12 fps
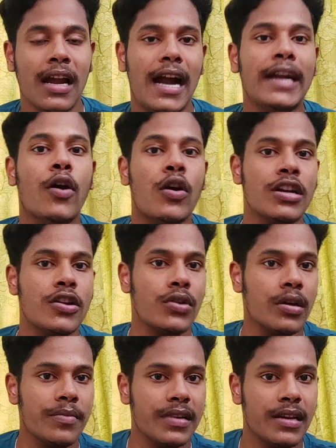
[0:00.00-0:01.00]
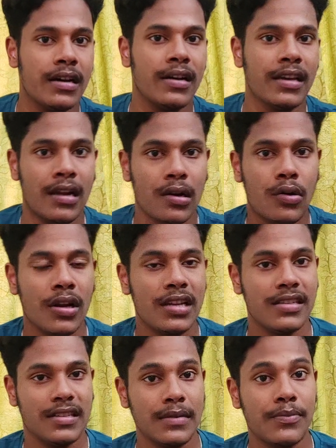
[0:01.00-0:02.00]
and auditorium in our
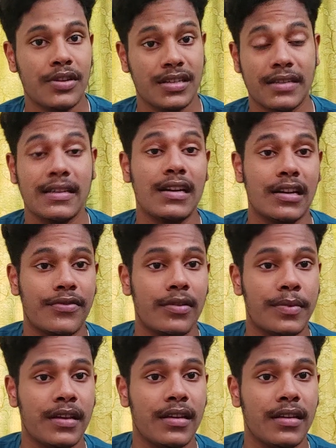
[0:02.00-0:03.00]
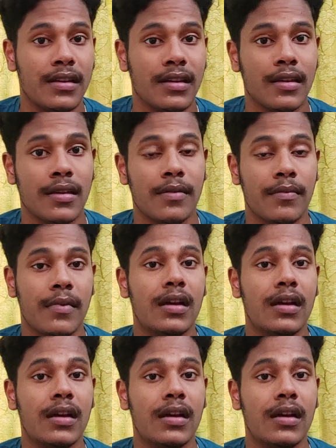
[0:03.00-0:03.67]
college is in process, and it will be